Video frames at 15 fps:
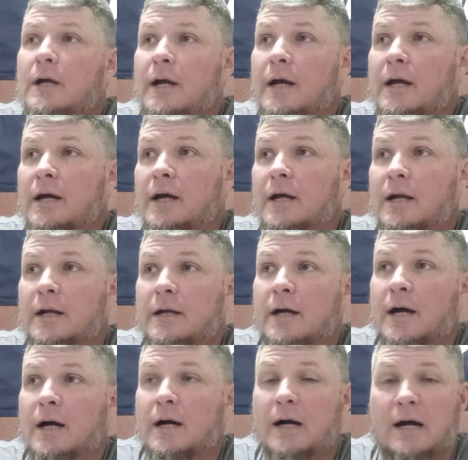And
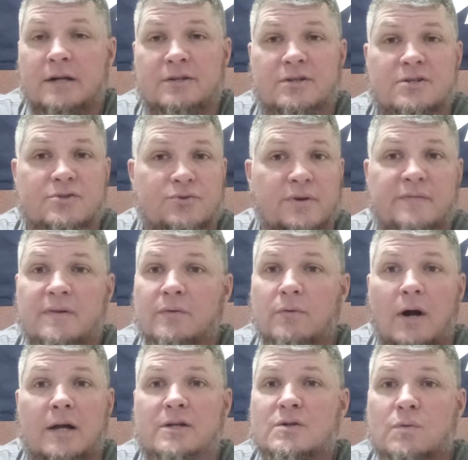I just drifted
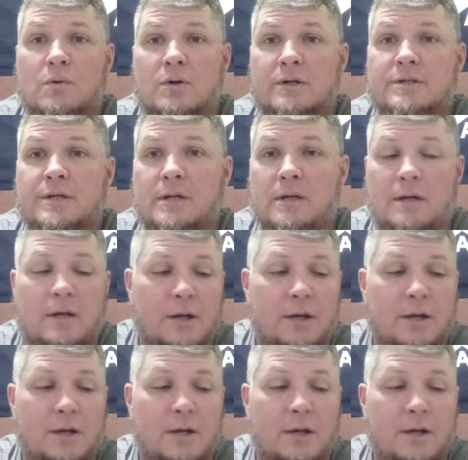right towards it.